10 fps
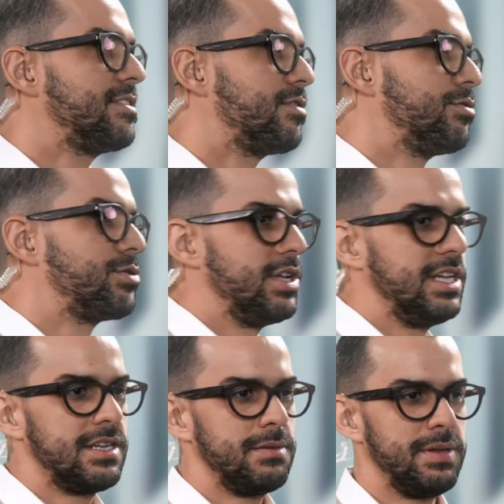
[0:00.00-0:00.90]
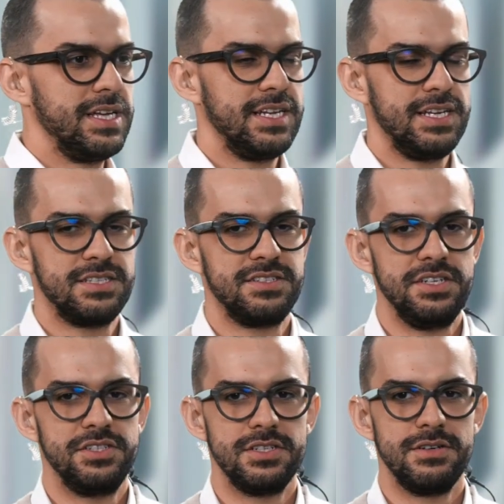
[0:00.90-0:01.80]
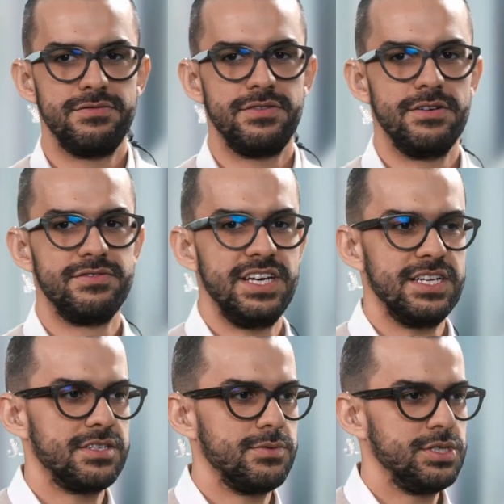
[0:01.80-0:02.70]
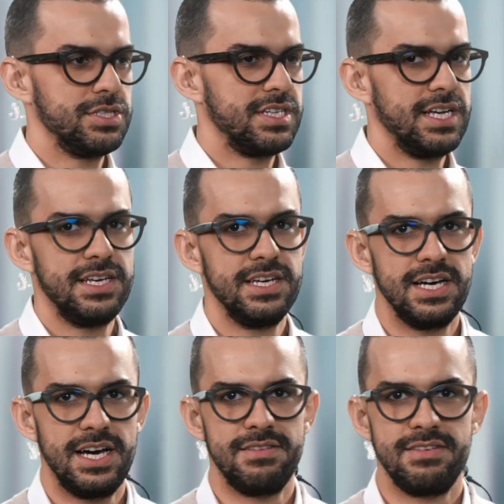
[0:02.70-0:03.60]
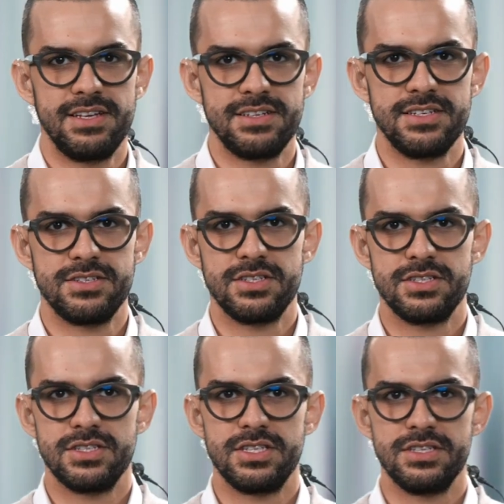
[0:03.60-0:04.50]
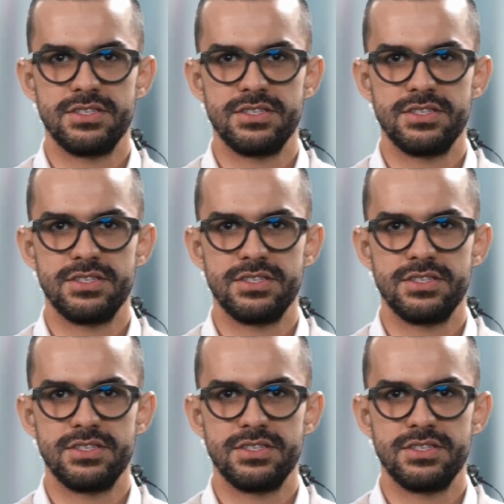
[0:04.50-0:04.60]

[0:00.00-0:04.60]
that's also a little bit in extension of the answer we just had here. I think there's